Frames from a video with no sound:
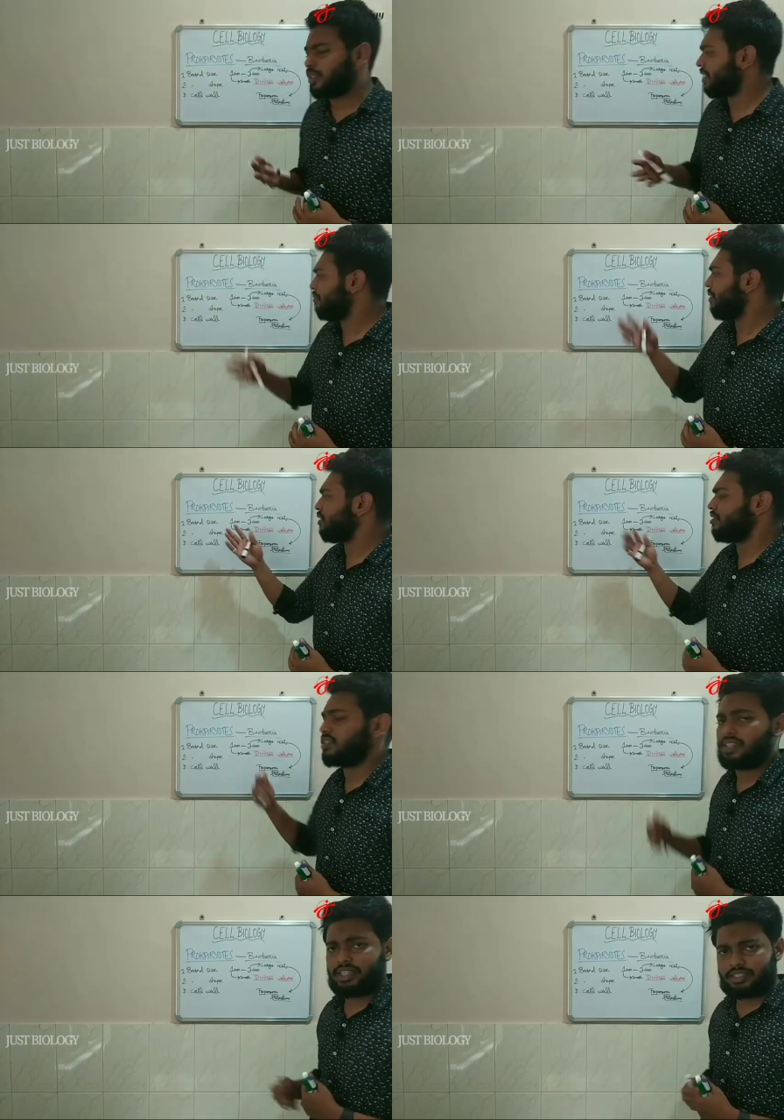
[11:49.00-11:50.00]
when compared to the
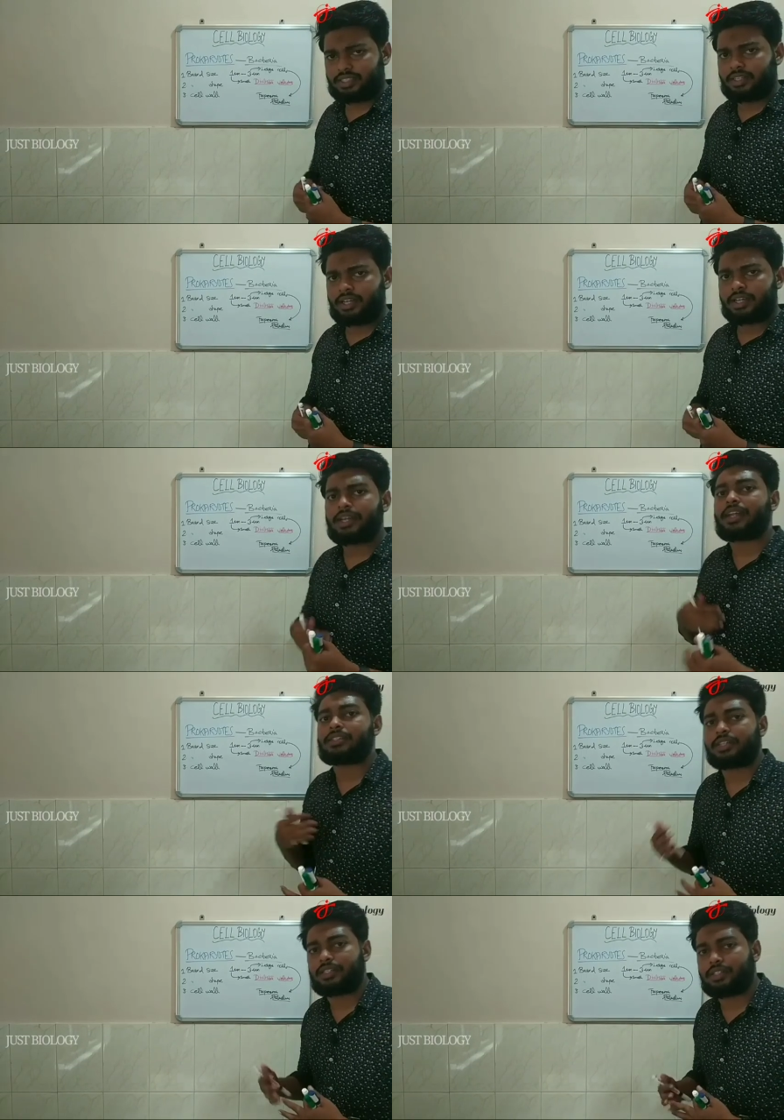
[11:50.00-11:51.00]
size
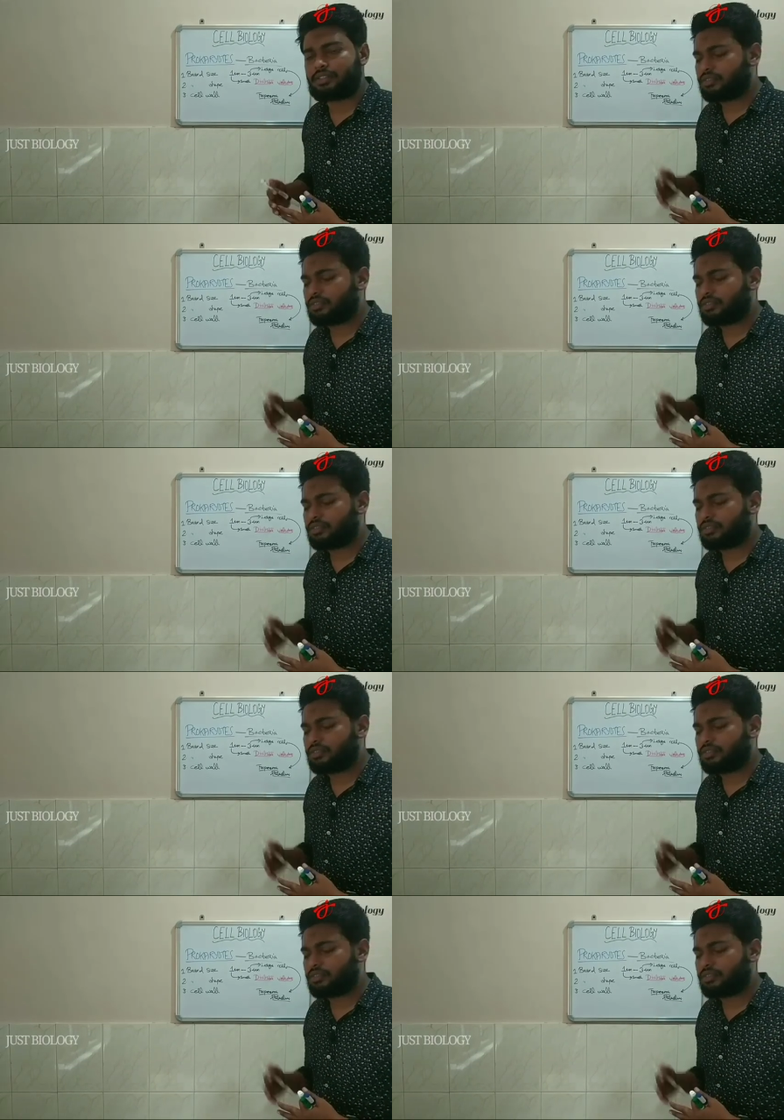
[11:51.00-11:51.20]
characterization